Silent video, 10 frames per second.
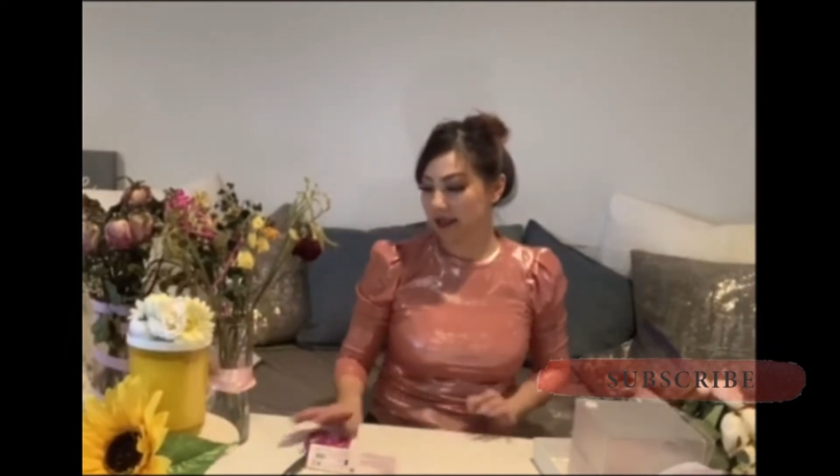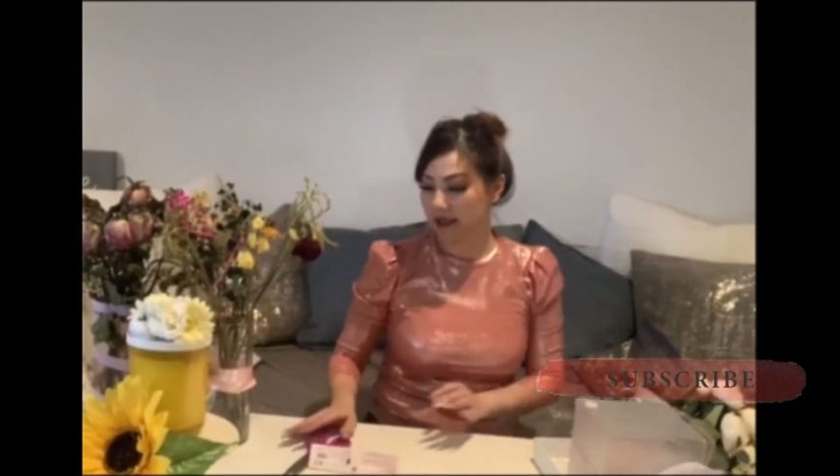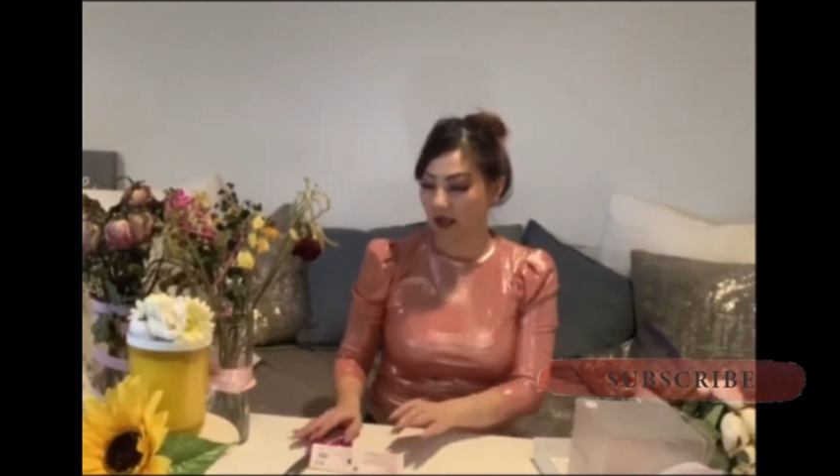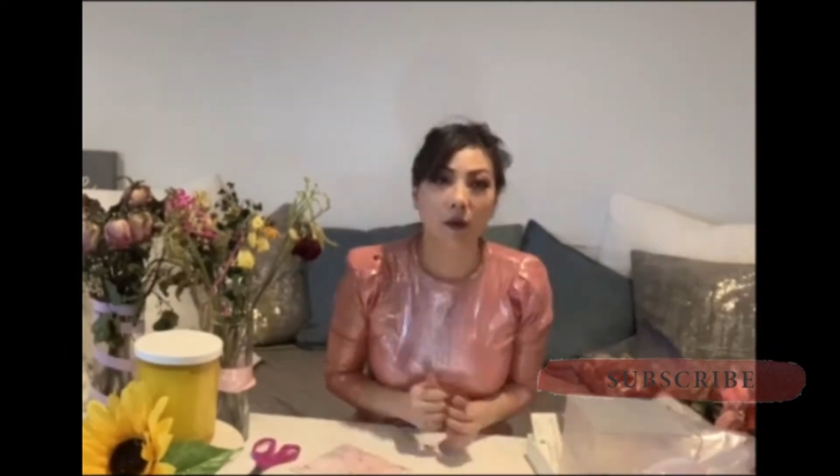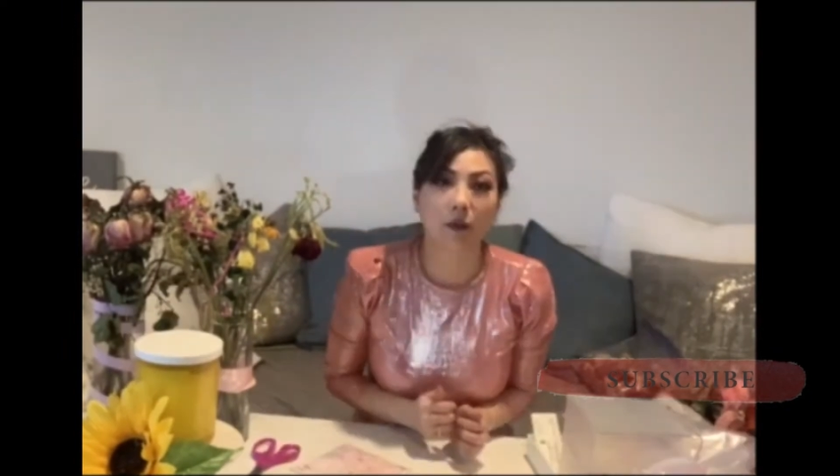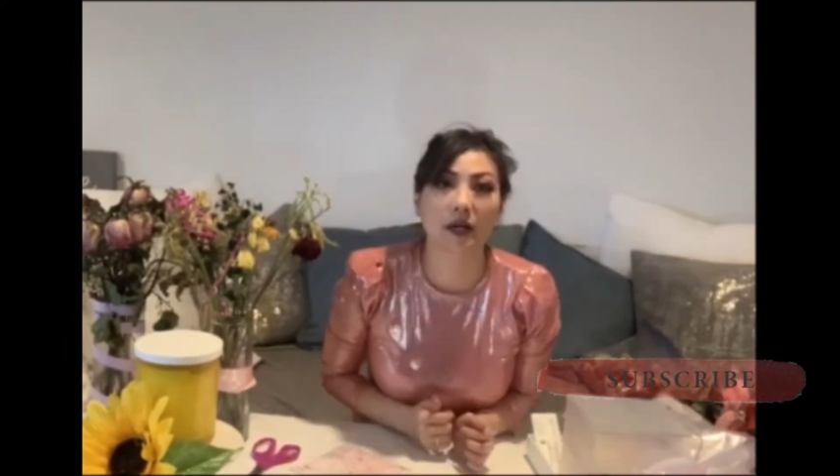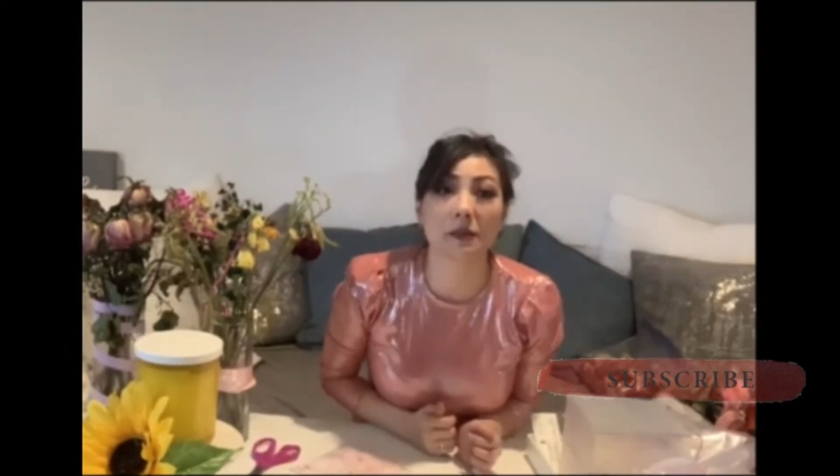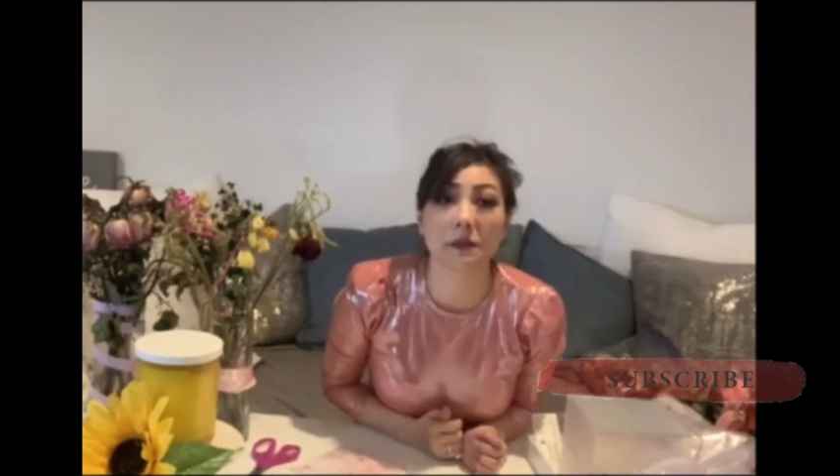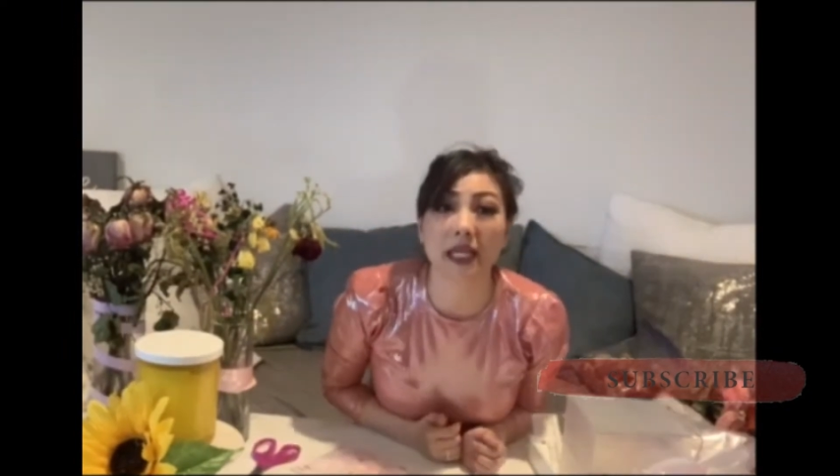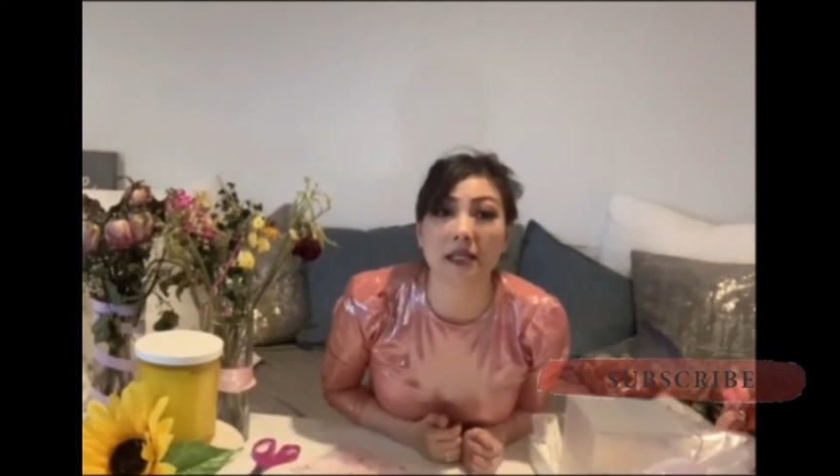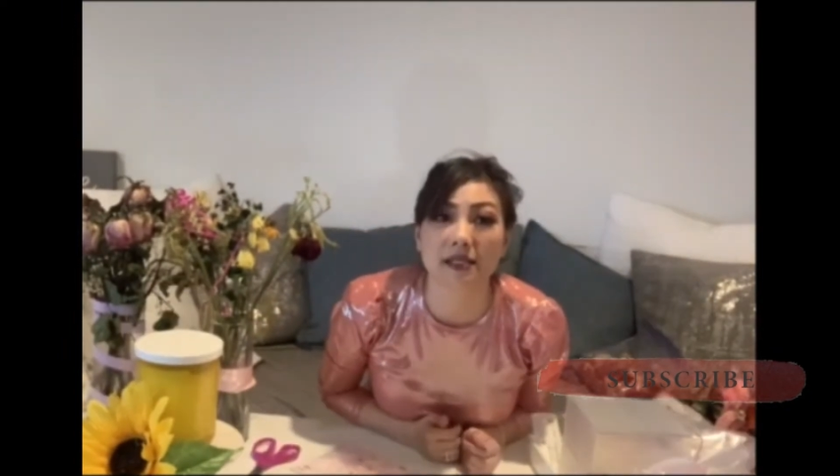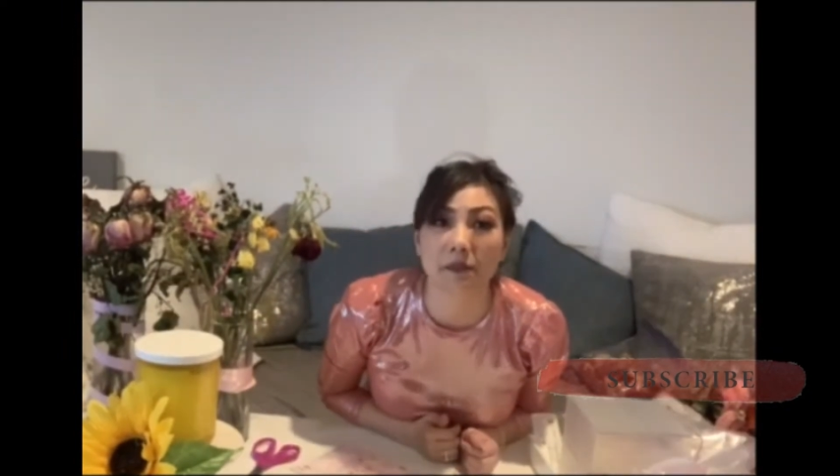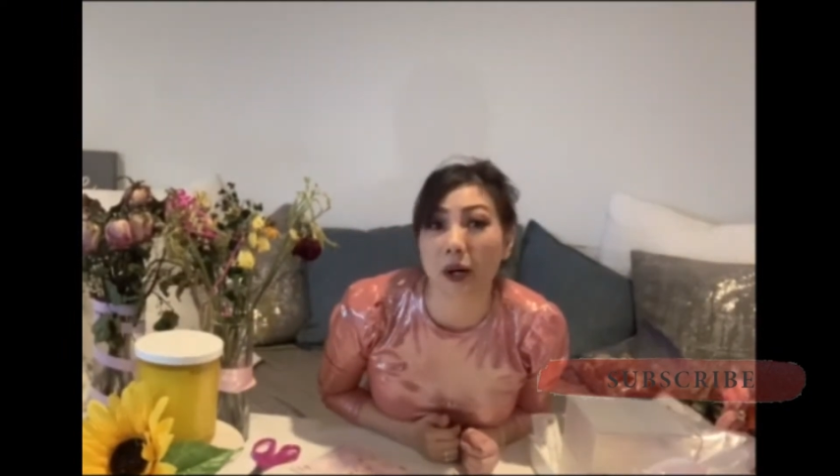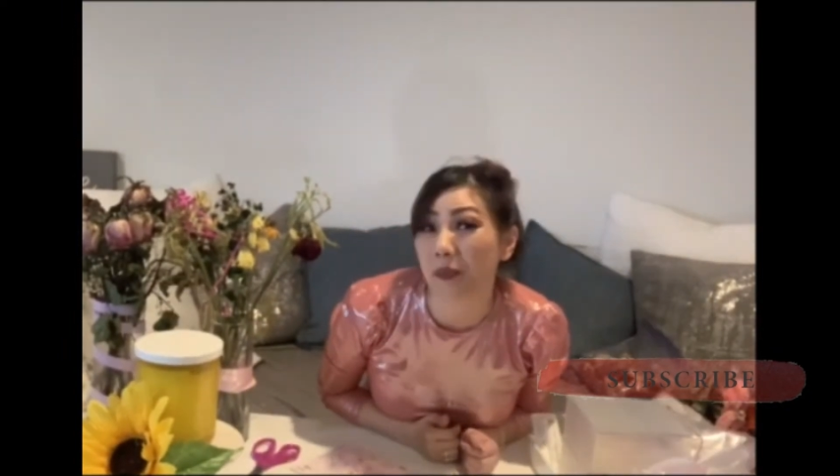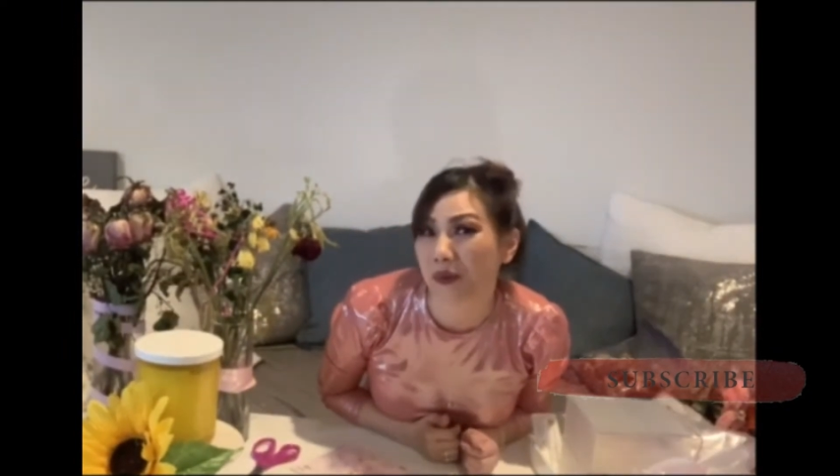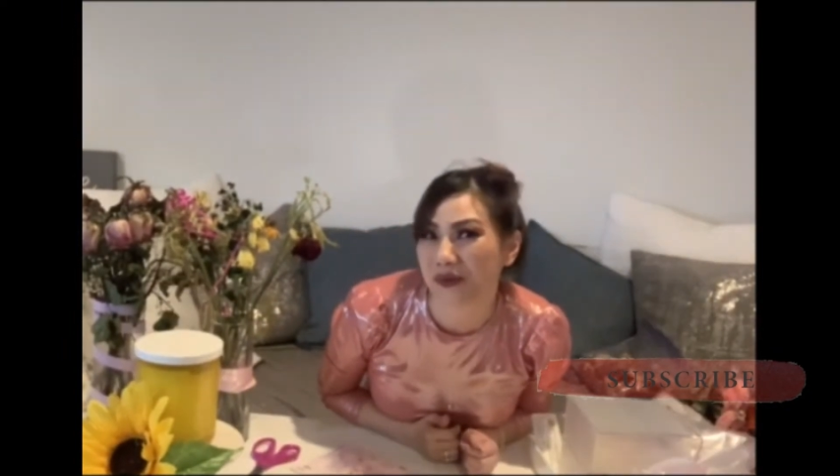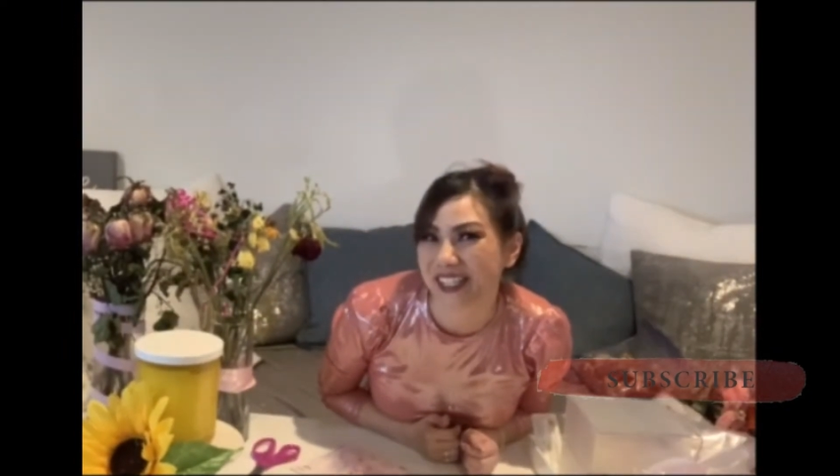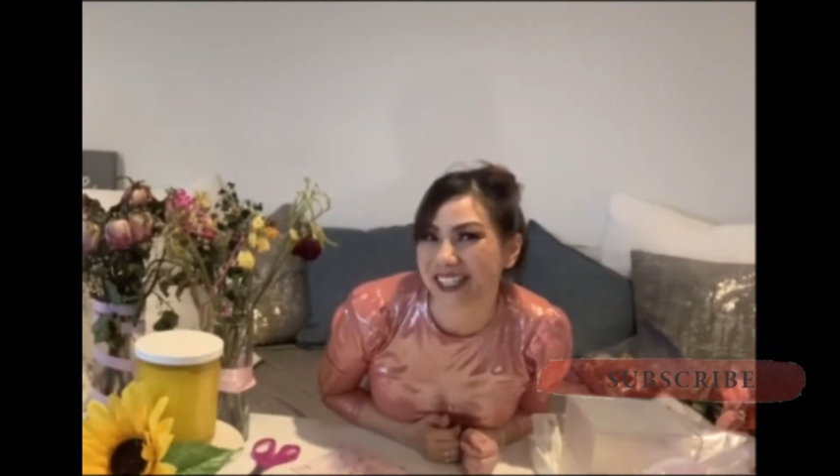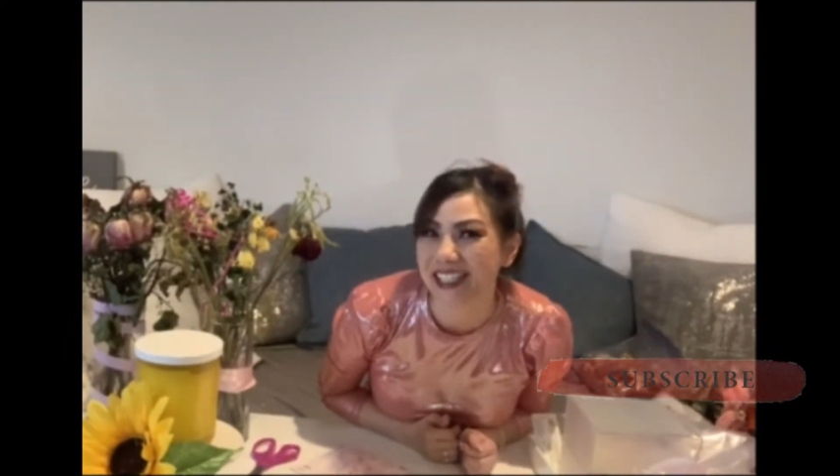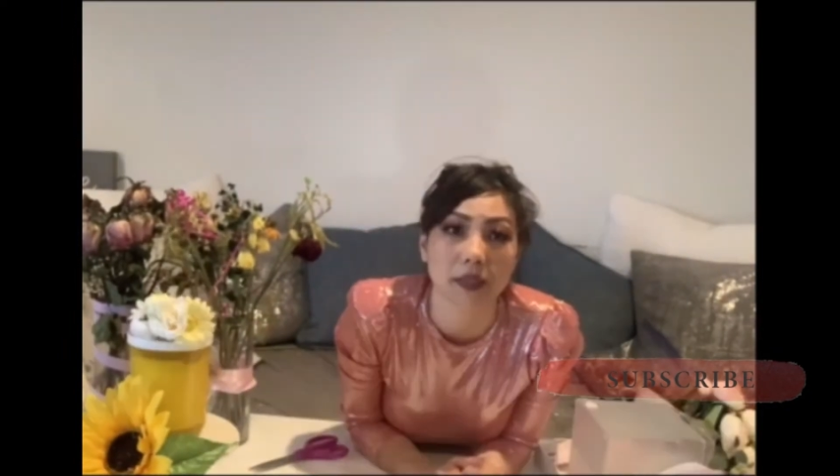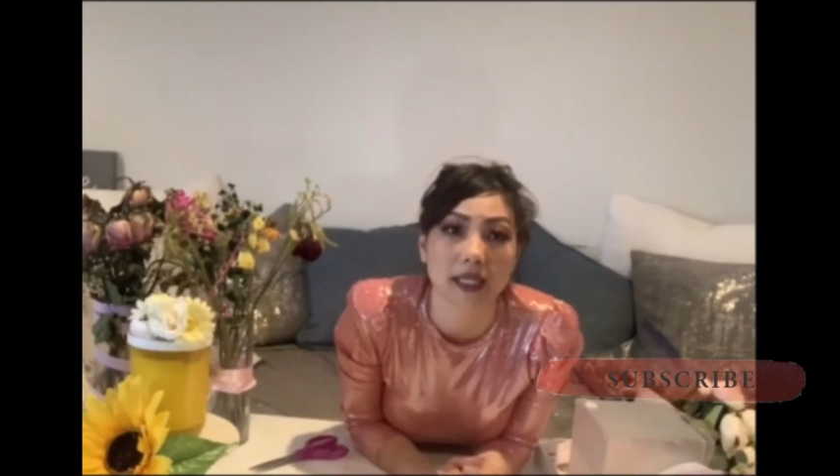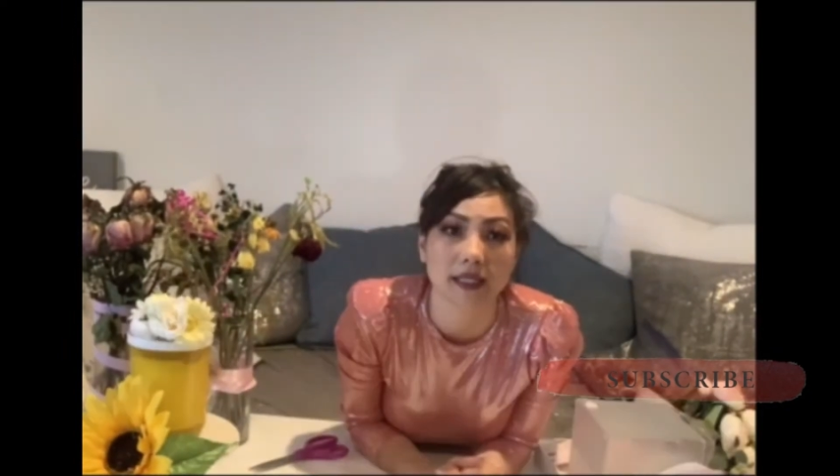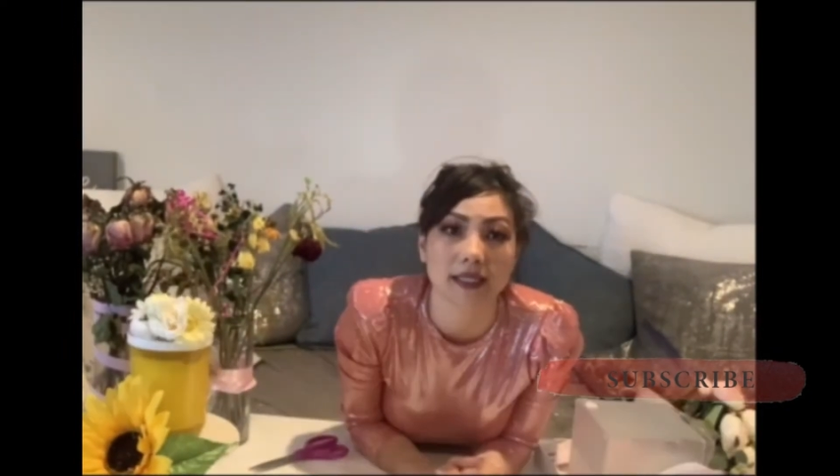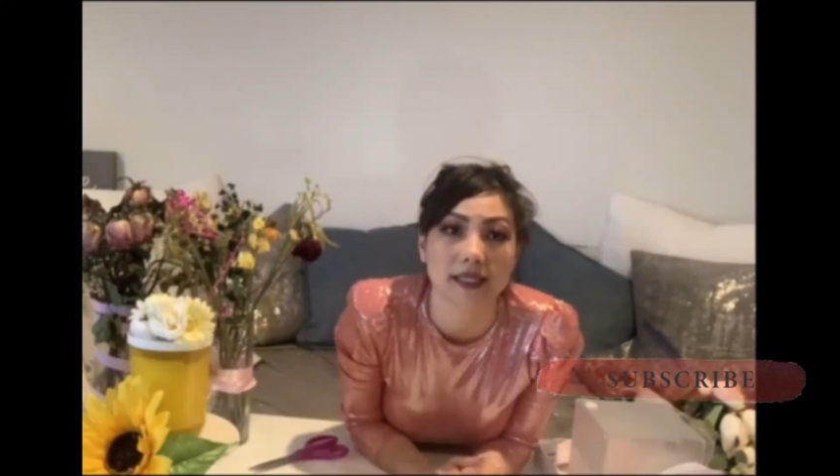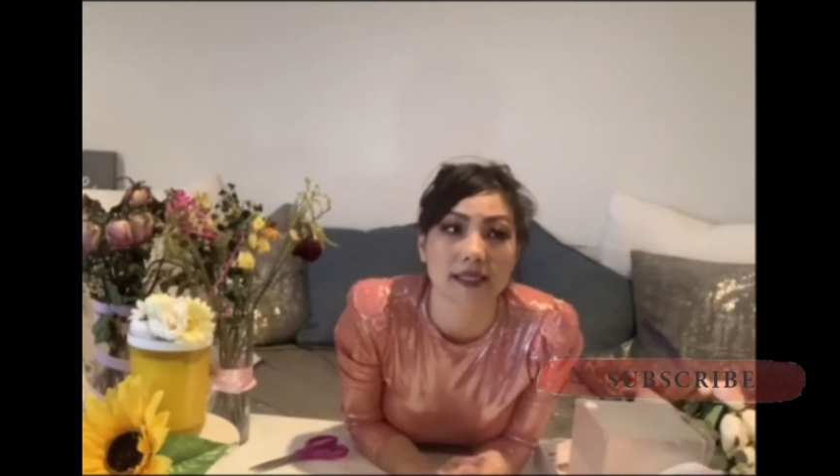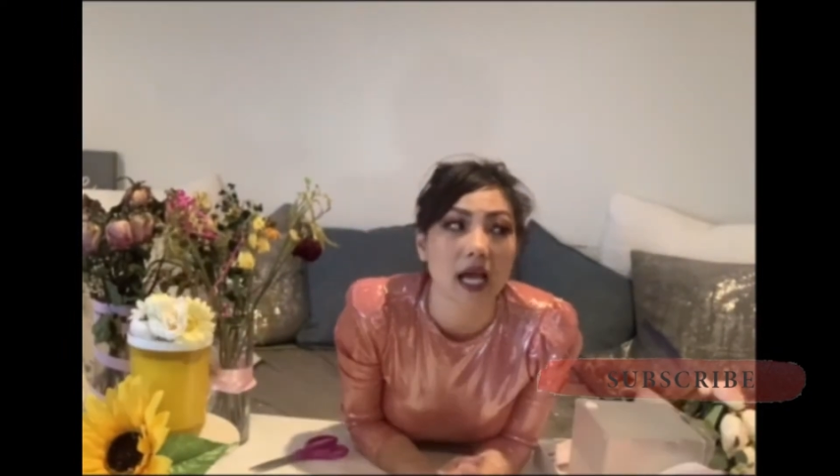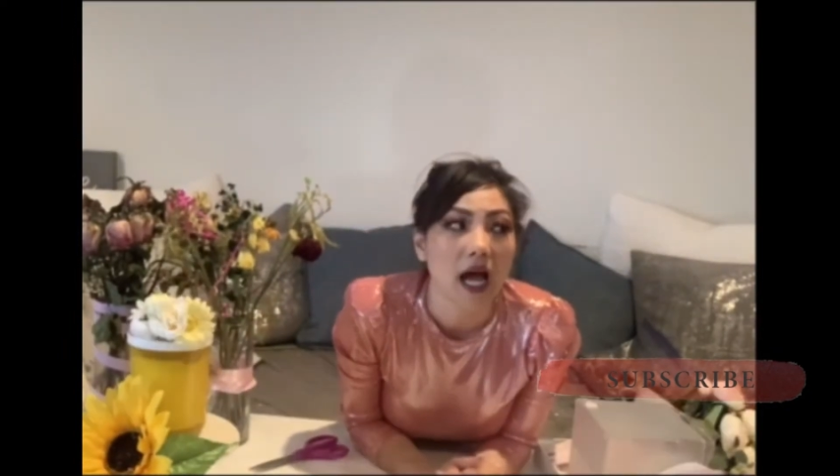So we're gonna be making some potpourri because